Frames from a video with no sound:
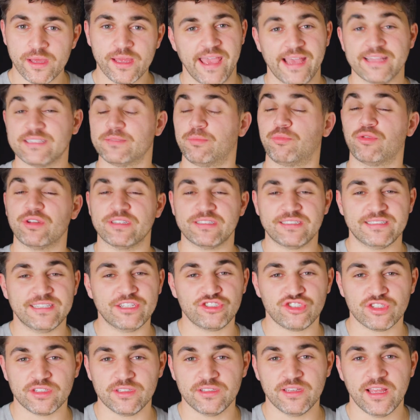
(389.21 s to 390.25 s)
Its
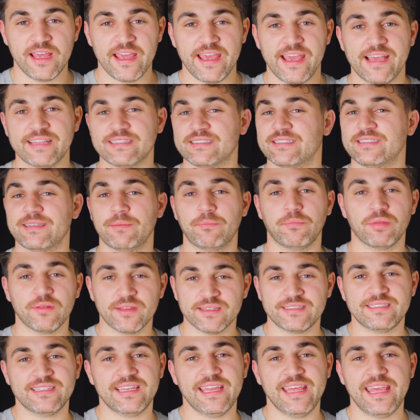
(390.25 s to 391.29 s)
precision, its
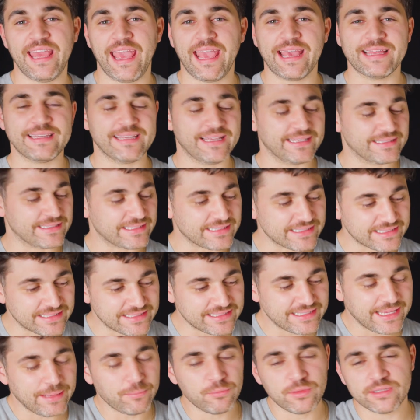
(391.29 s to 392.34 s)
simplicity, and its
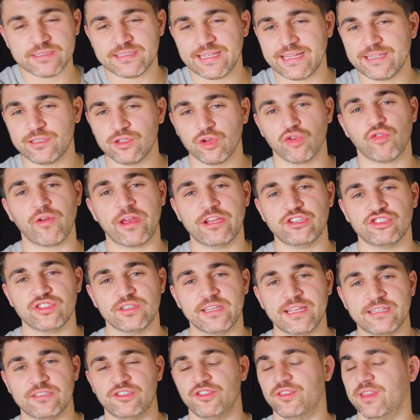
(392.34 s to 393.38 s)
seamless integration
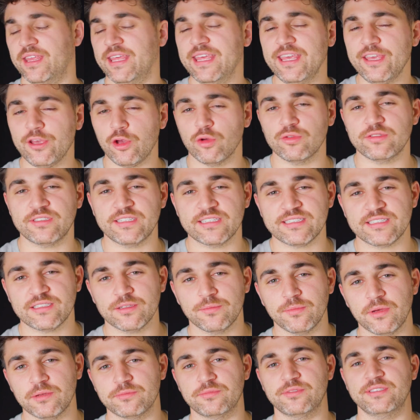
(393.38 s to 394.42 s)
into the
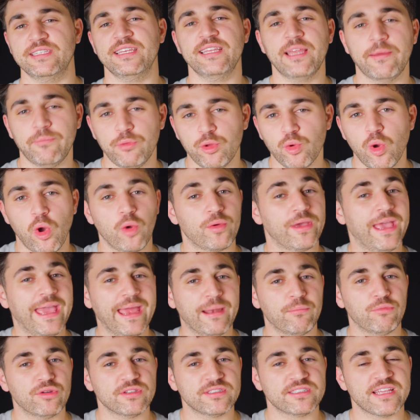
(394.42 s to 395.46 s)
ecosystem of ZWO
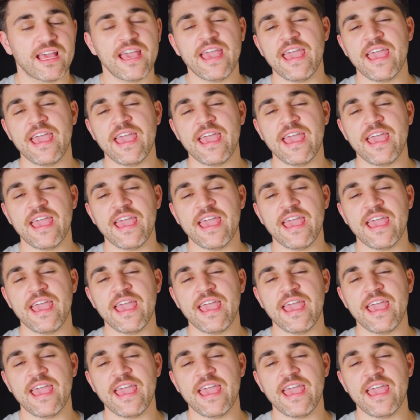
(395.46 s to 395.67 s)
cameras